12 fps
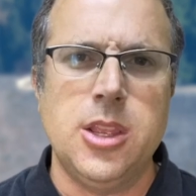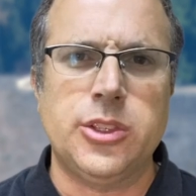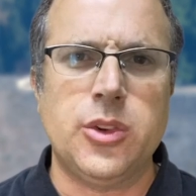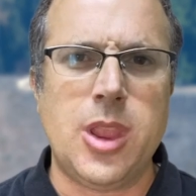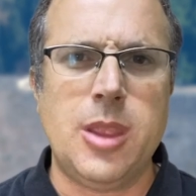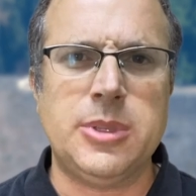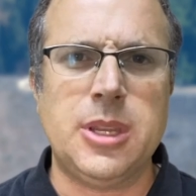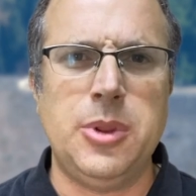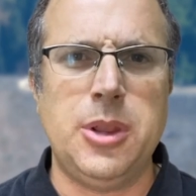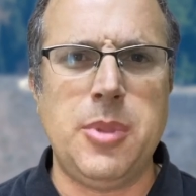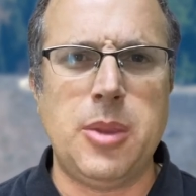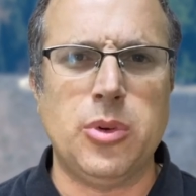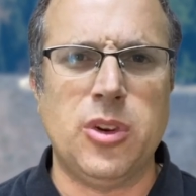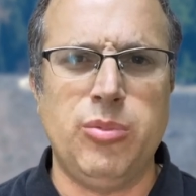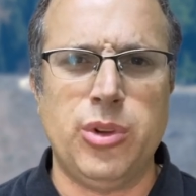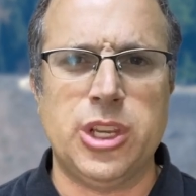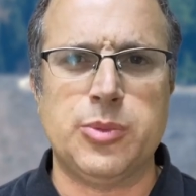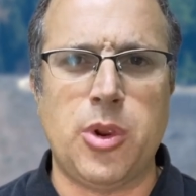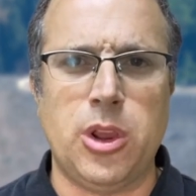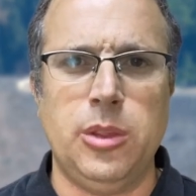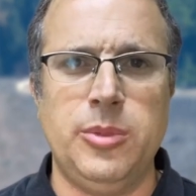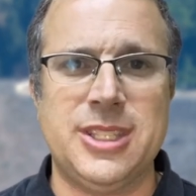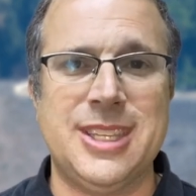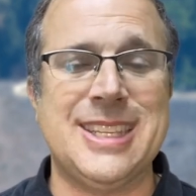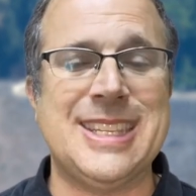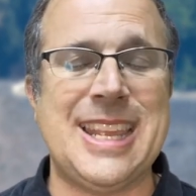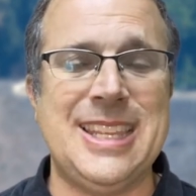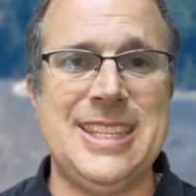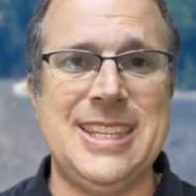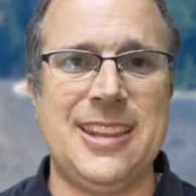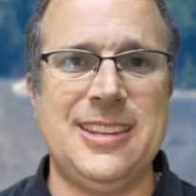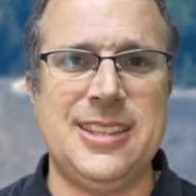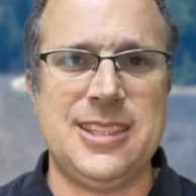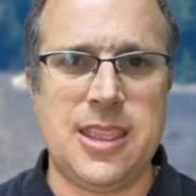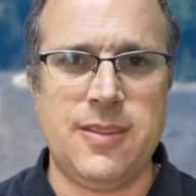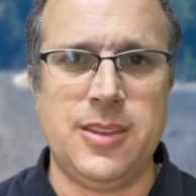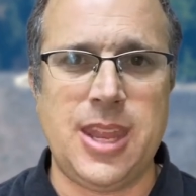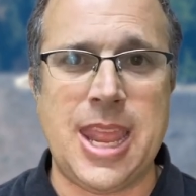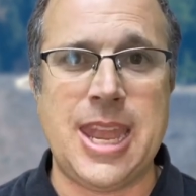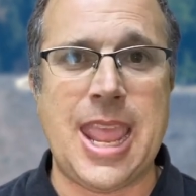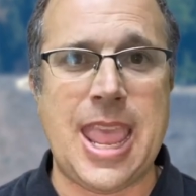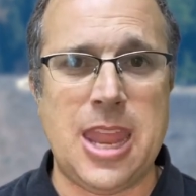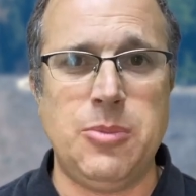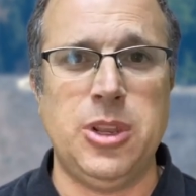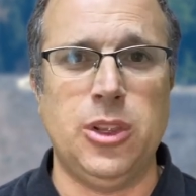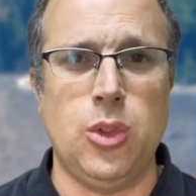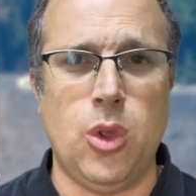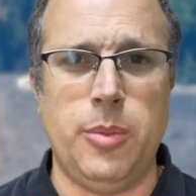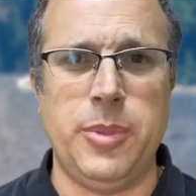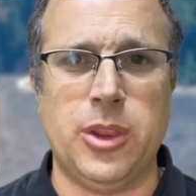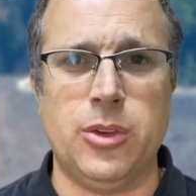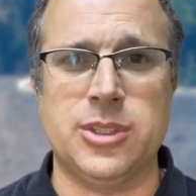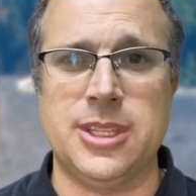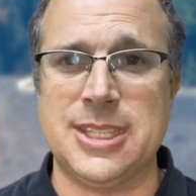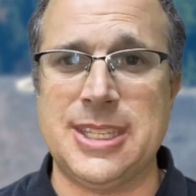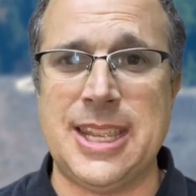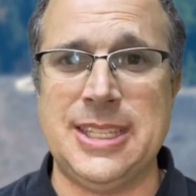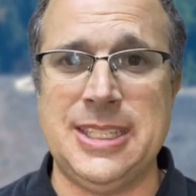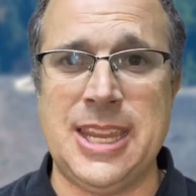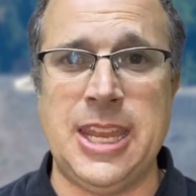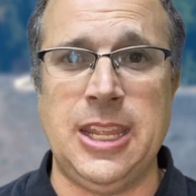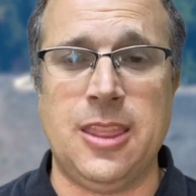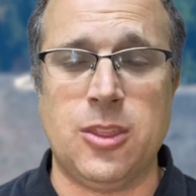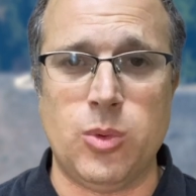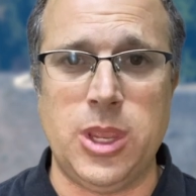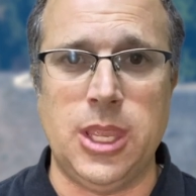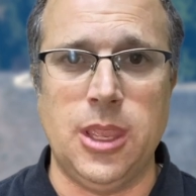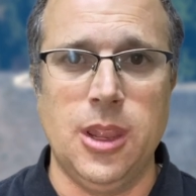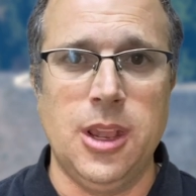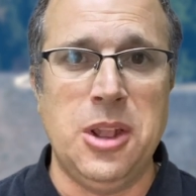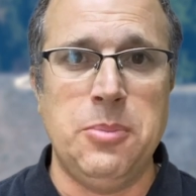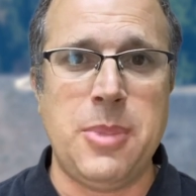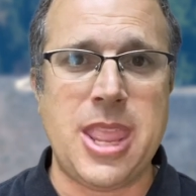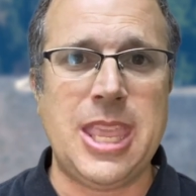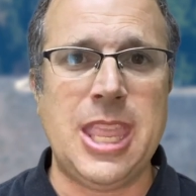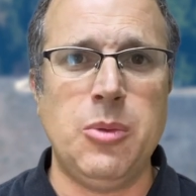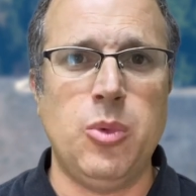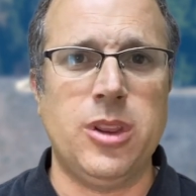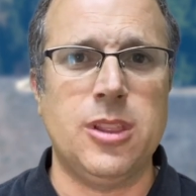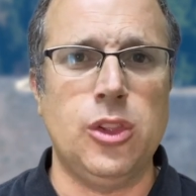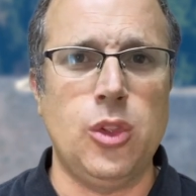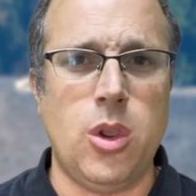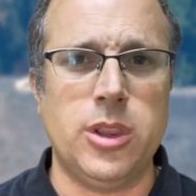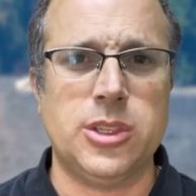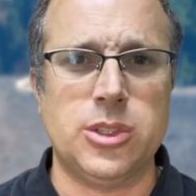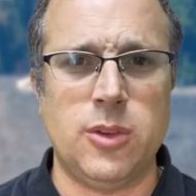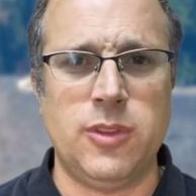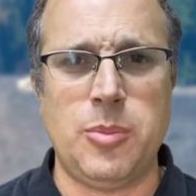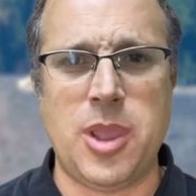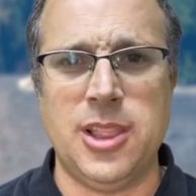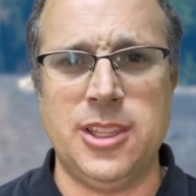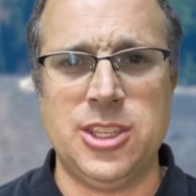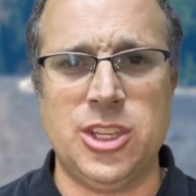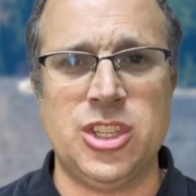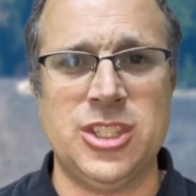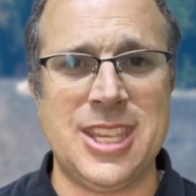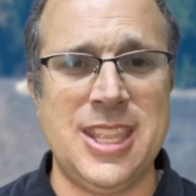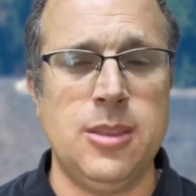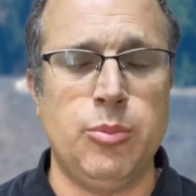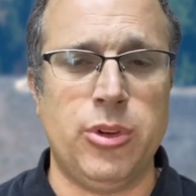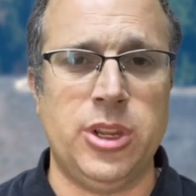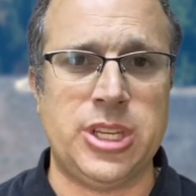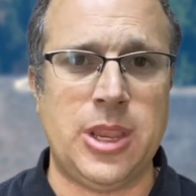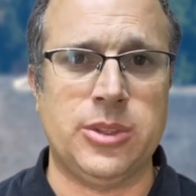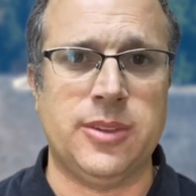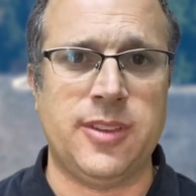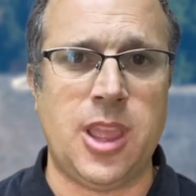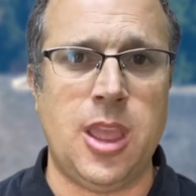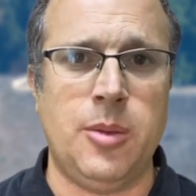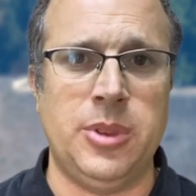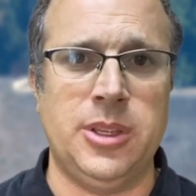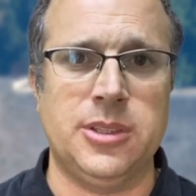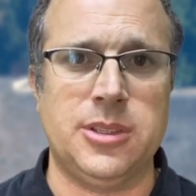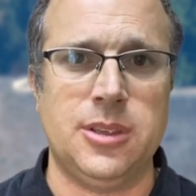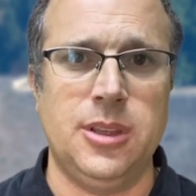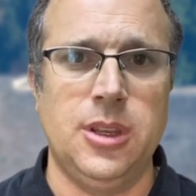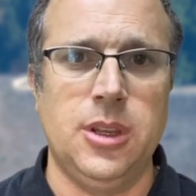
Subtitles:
Sir Ames had been a member of British Parliament since 1997 and had been a lawmaker since 1983, making him one of the longest-serving politicians in the British House of Commons.